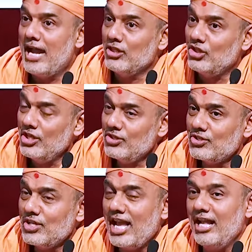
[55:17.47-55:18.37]
And
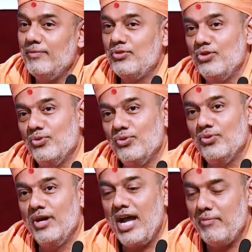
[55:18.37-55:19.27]
this helps
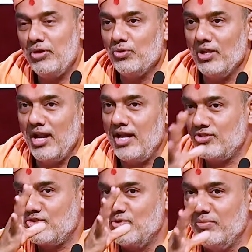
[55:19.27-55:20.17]
you. I'm into the
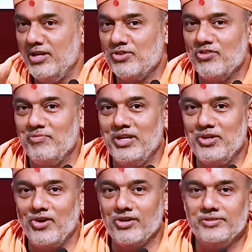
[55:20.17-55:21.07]
last two minutes of my
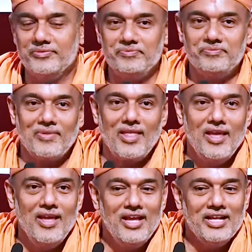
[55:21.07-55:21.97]
talk.
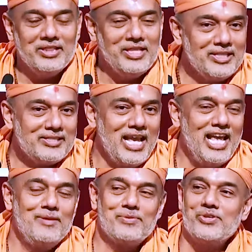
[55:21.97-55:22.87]
This
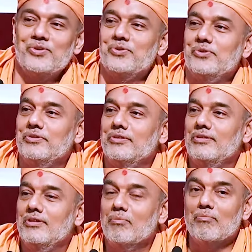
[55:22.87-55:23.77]
helps you
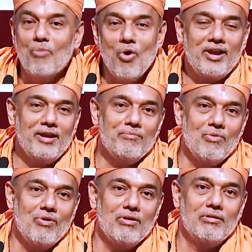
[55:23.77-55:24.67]
more and
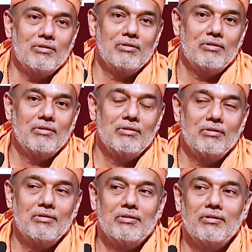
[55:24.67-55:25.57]
more
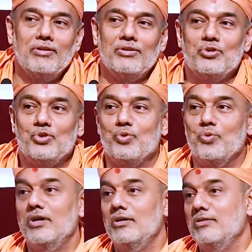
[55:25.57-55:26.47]

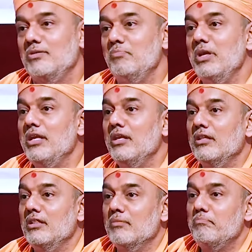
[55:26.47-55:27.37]
towards
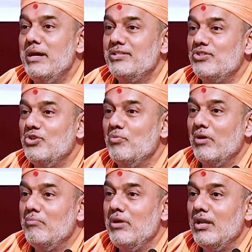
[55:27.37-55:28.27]
being the best
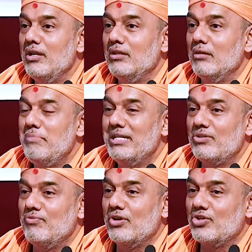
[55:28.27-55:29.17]
human being, the
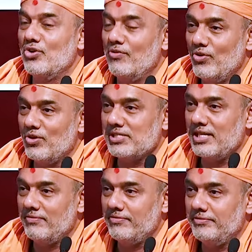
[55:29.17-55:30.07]
best version of
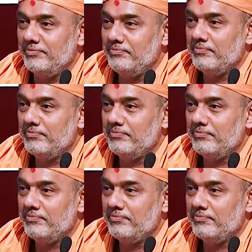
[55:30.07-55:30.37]
yourself.